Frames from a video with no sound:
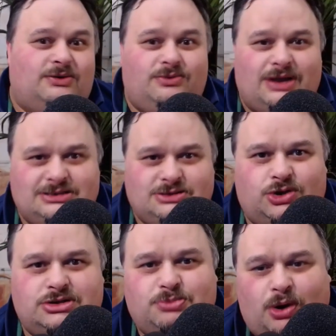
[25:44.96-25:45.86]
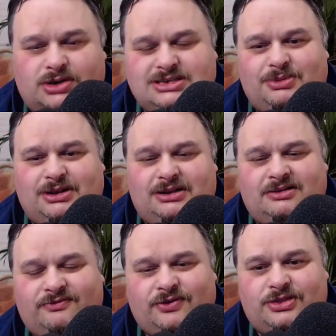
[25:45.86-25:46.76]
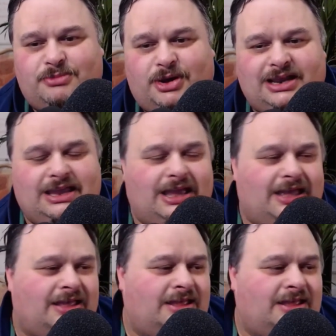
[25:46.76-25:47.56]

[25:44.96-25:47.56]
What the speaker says: as good as possible for the money. Yeah.